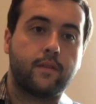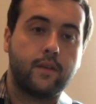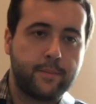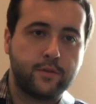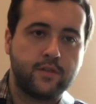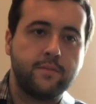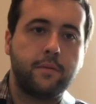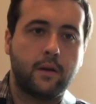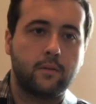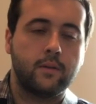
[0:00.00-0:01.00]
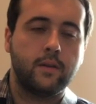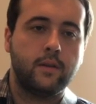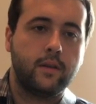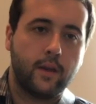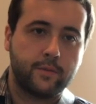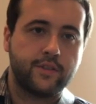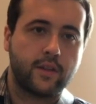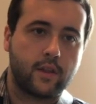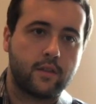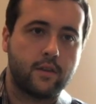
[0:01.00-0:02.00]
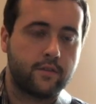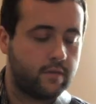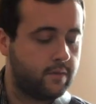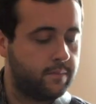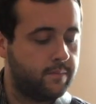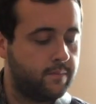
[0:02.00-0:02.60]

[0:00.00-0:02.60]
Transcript: back. Up the tempo, it would sound like this.